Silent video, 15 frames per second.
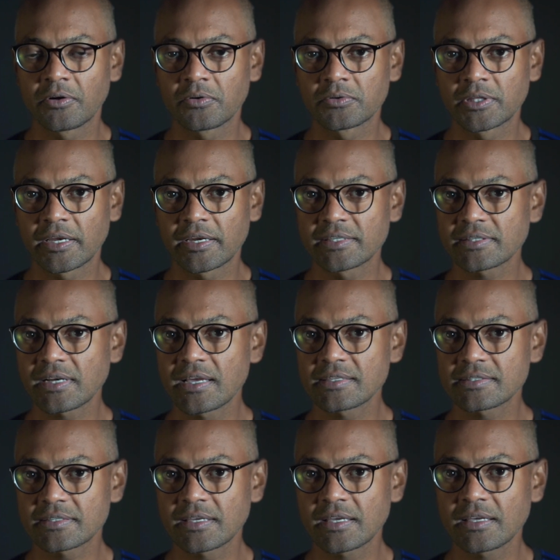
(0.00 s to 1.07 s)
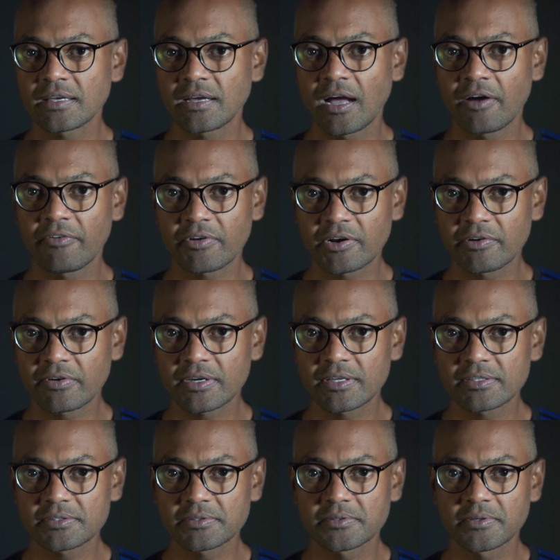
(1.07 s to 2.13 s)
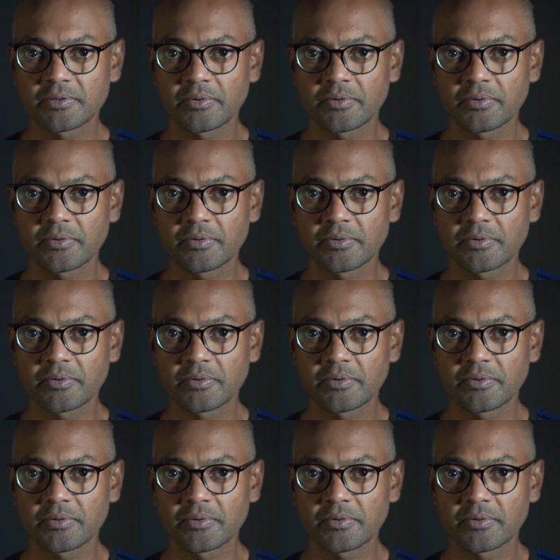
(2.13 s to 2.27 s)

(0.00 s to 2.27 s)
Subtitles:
the reason I say half an hour is